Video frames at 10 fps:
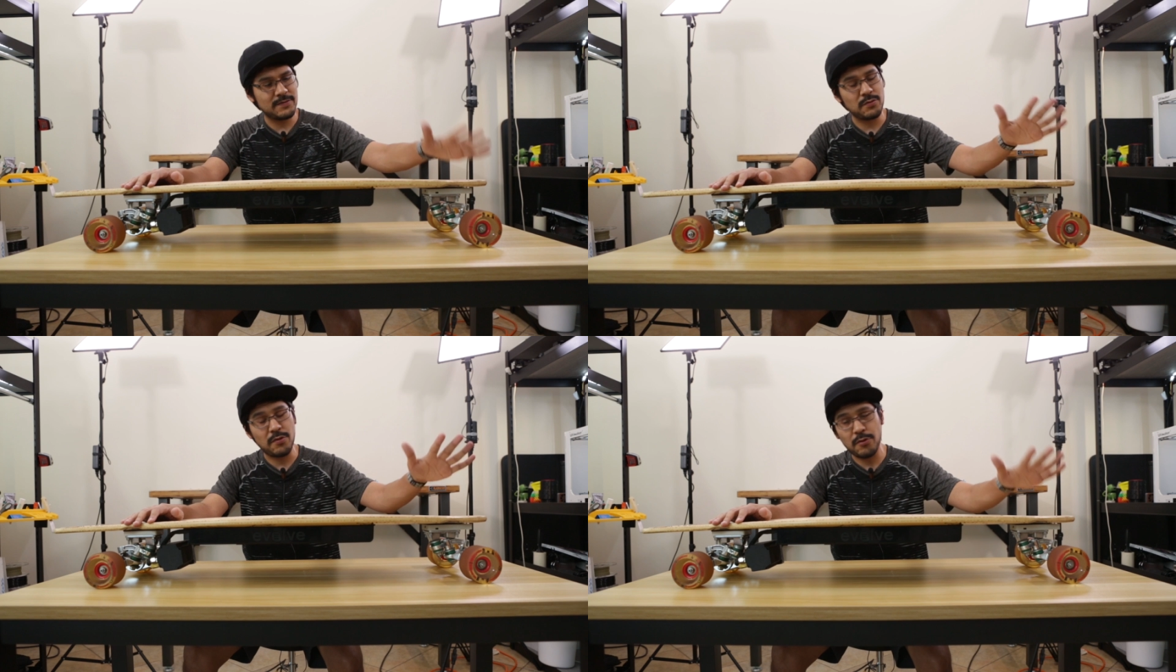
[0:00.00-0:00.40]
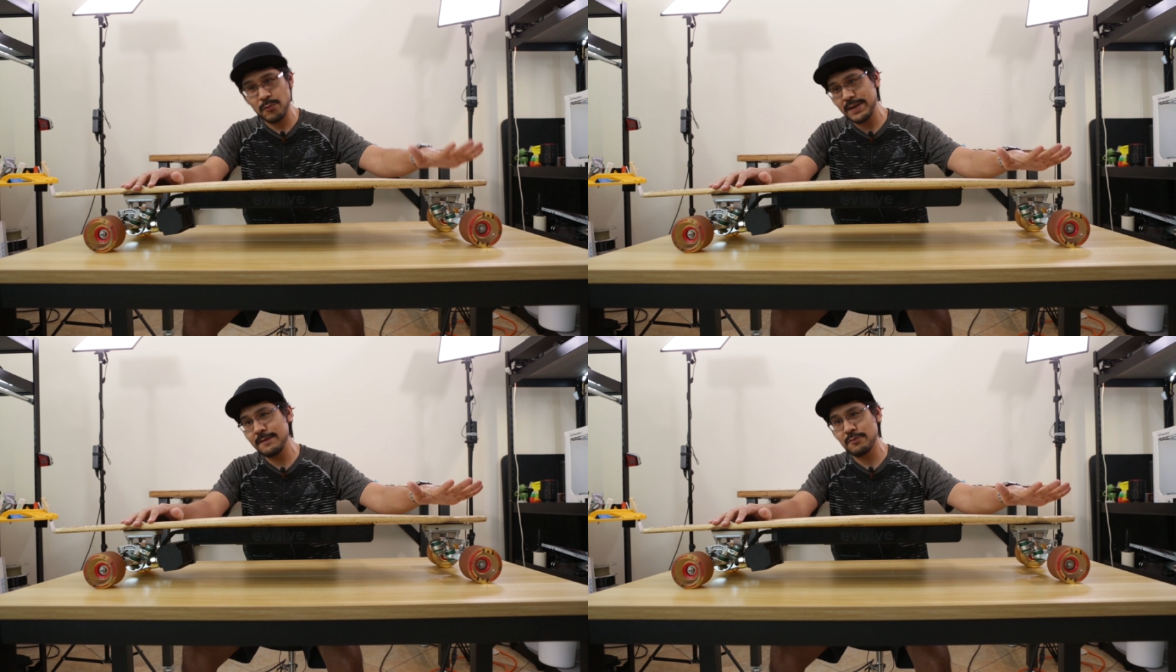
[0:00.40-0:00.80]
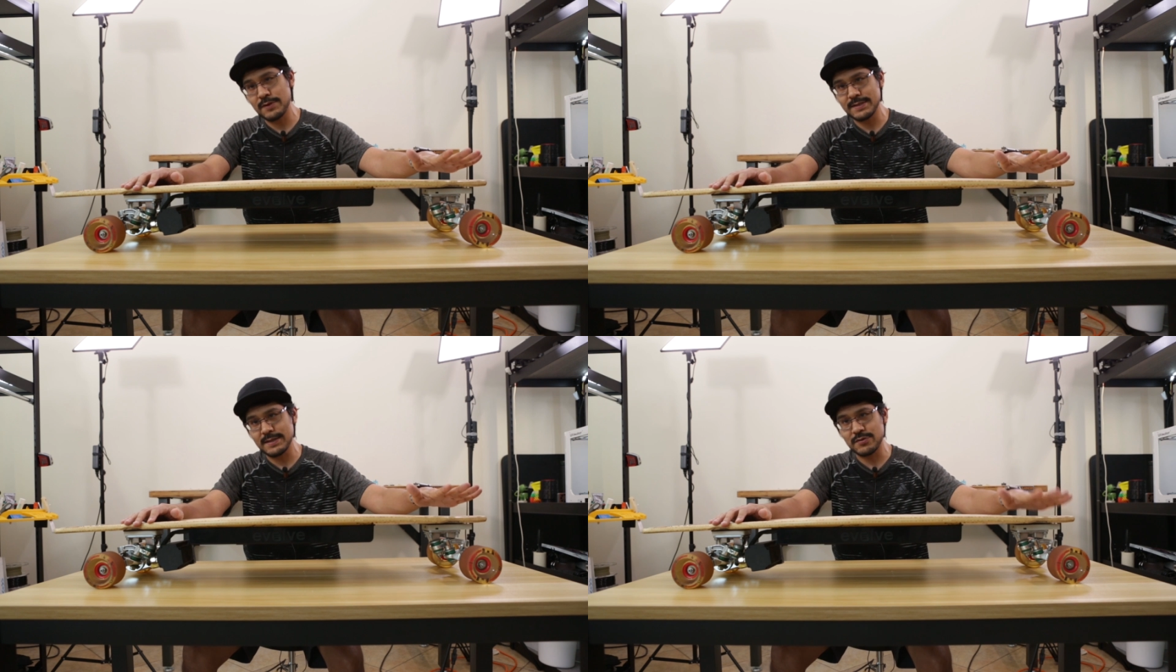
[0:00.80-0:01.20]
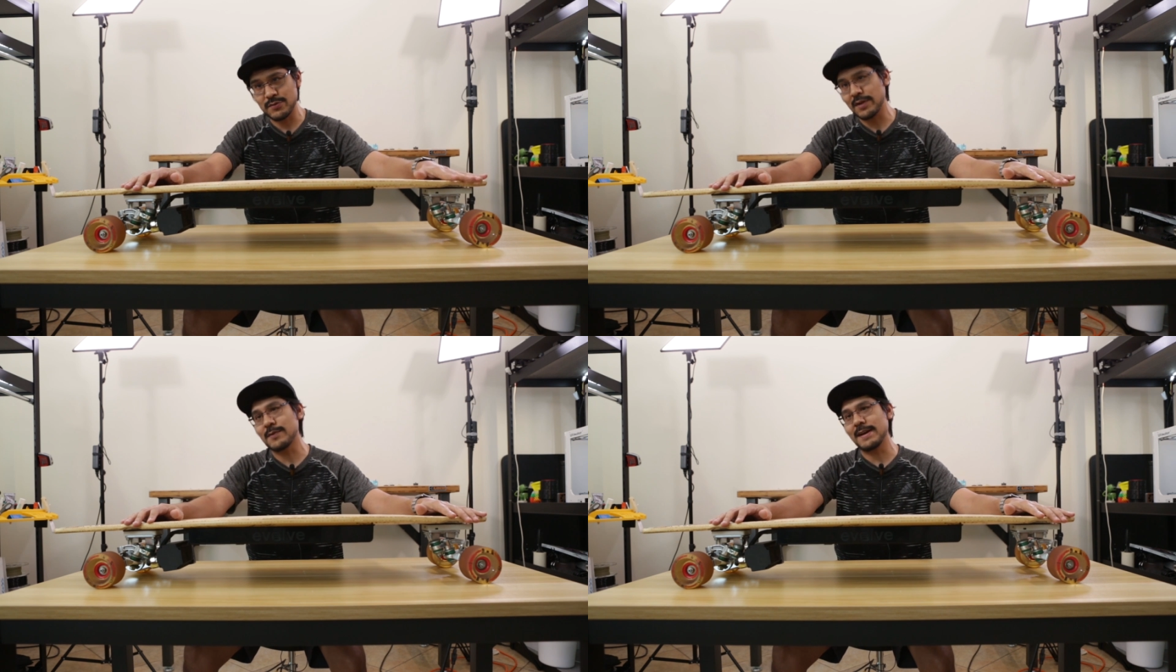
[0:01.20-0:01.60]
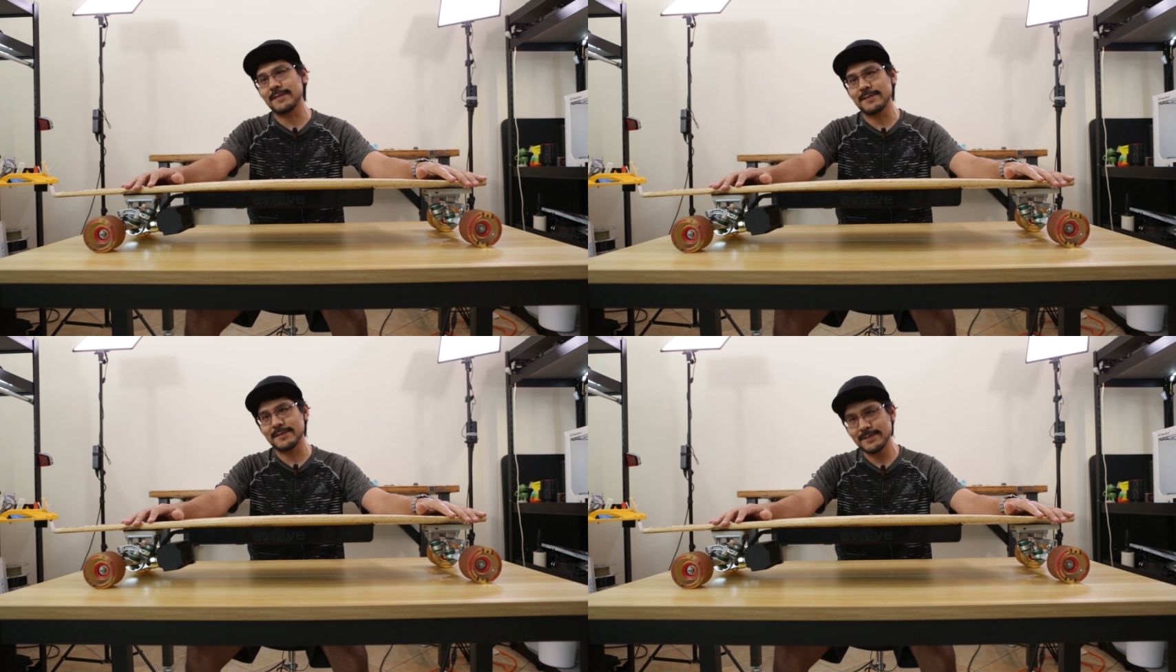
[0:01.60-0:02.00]
into 3D printed truck
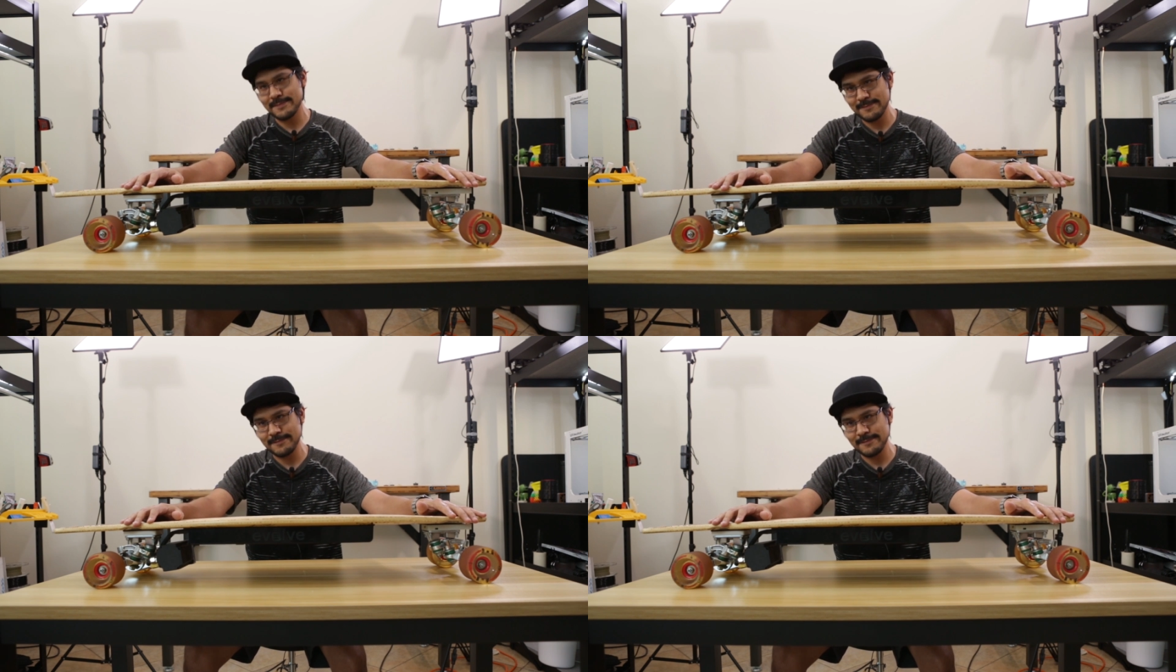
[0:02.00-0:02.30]
risers.